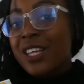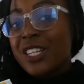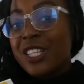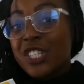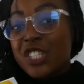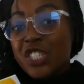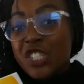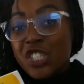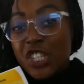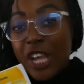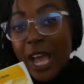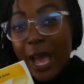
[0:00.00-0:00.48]

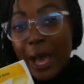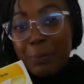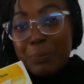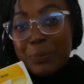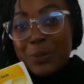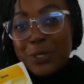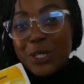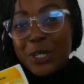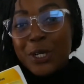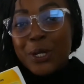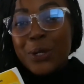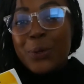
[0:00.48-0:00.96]

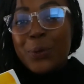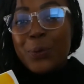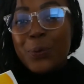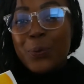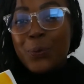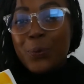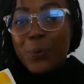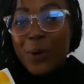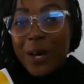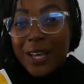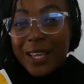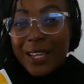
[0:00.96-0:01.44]
Chapter
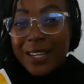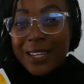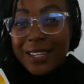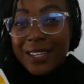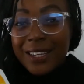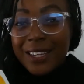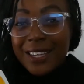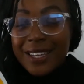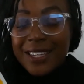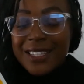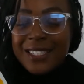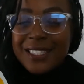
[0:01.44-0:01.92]
1
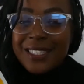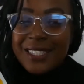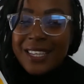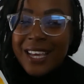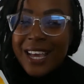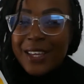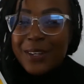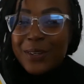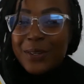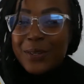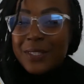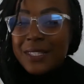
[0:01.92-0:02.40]
is
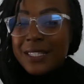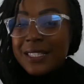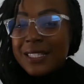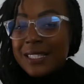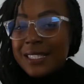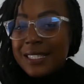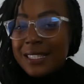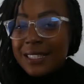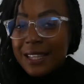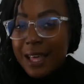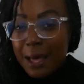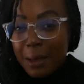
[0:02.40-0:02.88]
titled
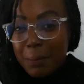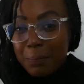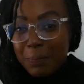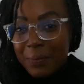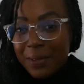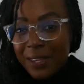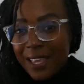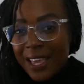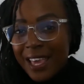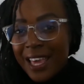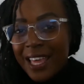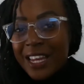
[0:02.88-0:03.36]
Slump,
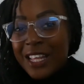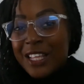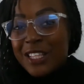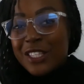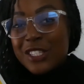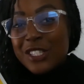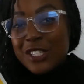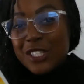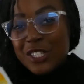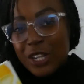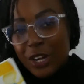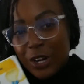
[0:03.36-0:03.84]
and it
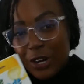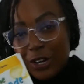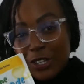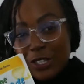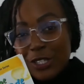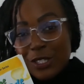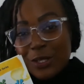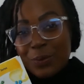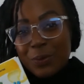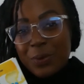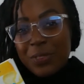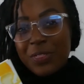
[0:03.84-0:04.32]

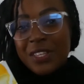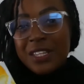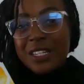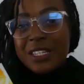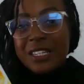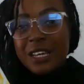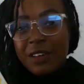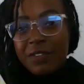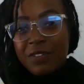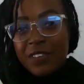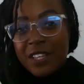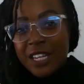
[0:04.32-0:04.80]
starts with the
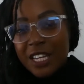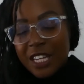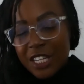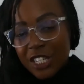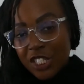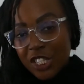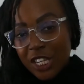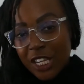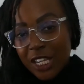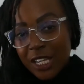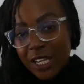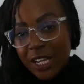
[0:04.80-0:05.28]

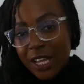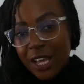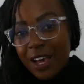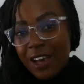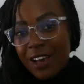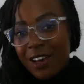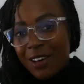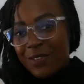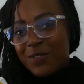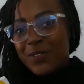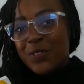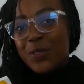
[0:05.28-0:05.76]
definition
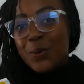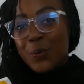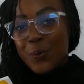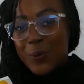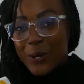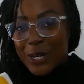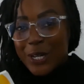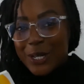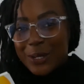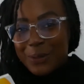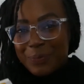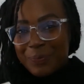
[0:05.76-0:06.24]
of the
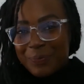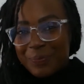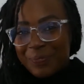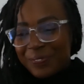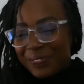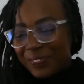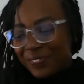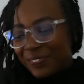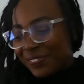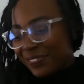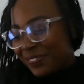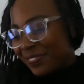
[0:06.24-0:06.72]
word.
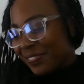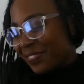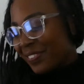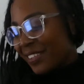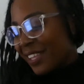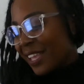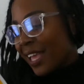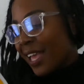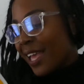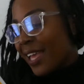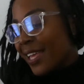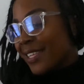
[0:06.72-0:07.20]

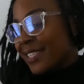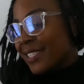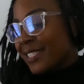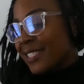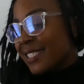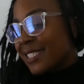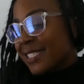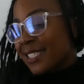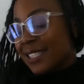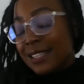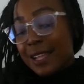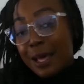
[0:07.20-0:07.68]

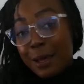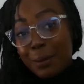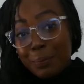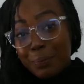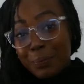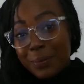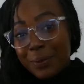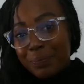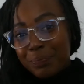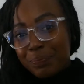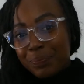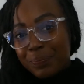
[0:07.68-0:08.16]

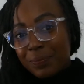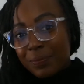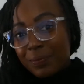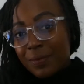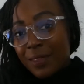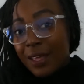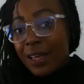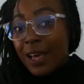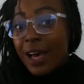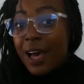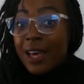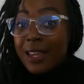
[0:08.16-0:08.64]
Slump,
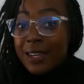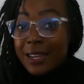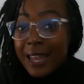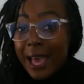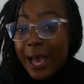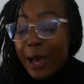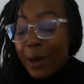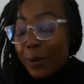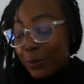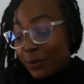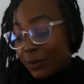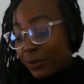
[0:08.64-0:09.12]
a
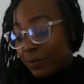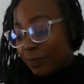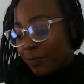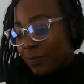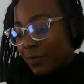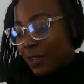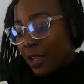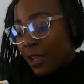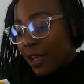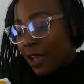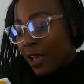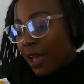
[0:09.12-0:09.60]
noun,
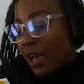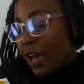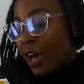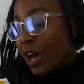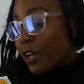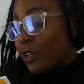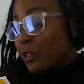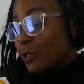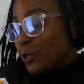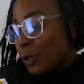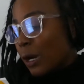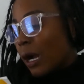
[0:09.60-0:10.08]

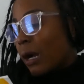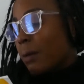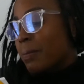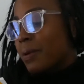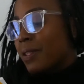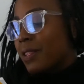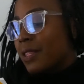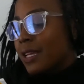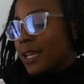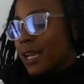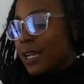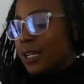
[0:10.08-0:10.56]
a drop
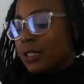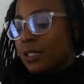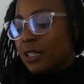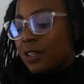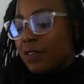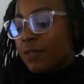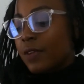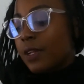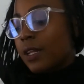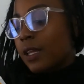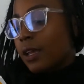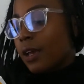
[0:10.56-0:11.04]
in the
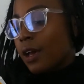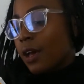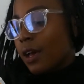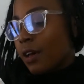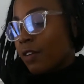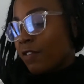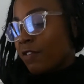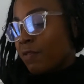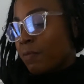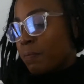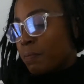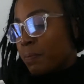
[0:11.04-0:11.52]
activity
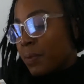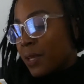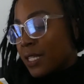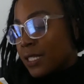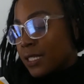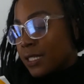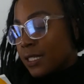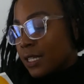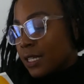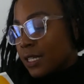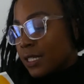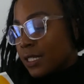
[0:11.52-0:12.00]
of
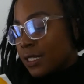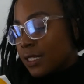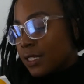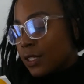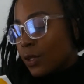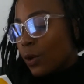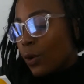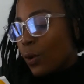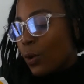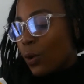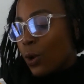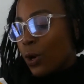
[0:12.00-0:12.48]
business
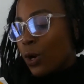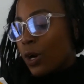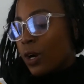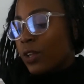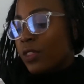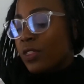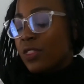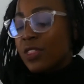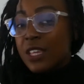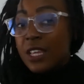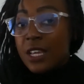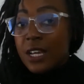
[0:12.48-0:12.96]

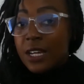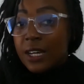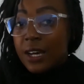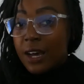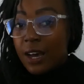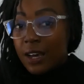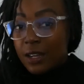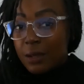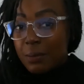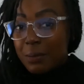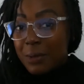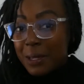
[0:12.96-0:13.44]
or the
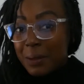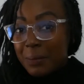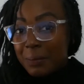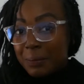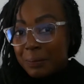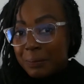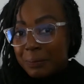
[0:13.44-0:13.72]
economy.